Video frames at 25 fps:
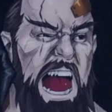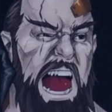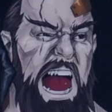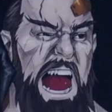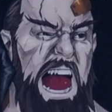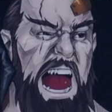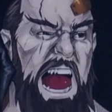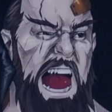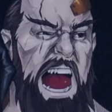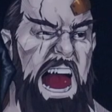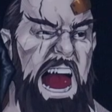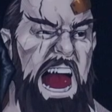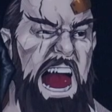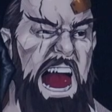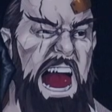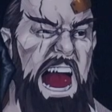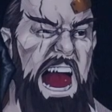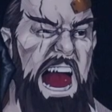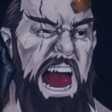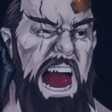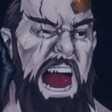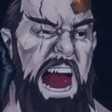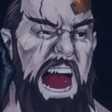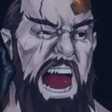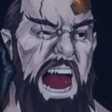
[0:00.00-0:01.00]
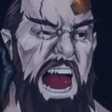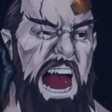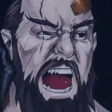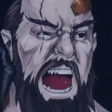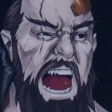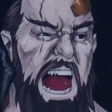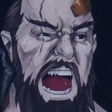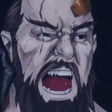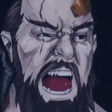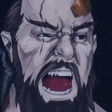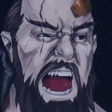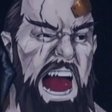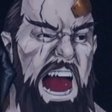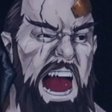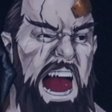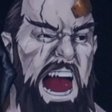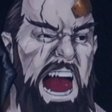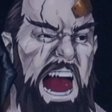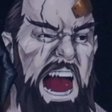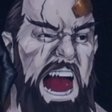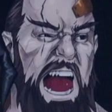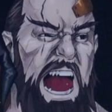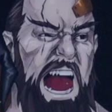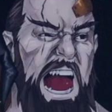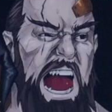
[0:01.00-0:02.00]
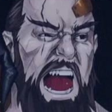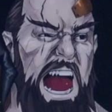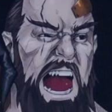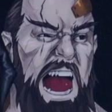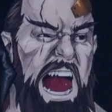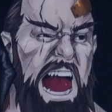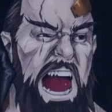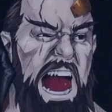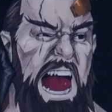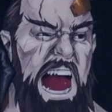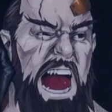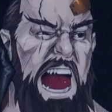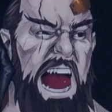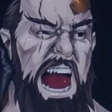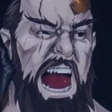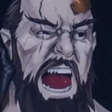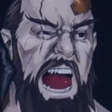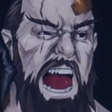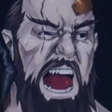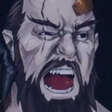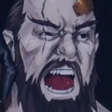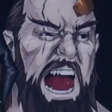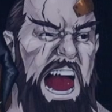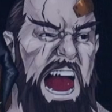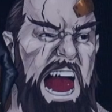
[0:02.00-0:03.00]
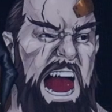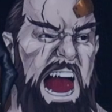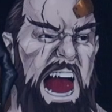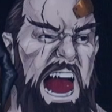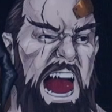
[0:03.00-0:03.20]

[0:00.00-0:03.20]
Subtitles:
This person isn't speaking.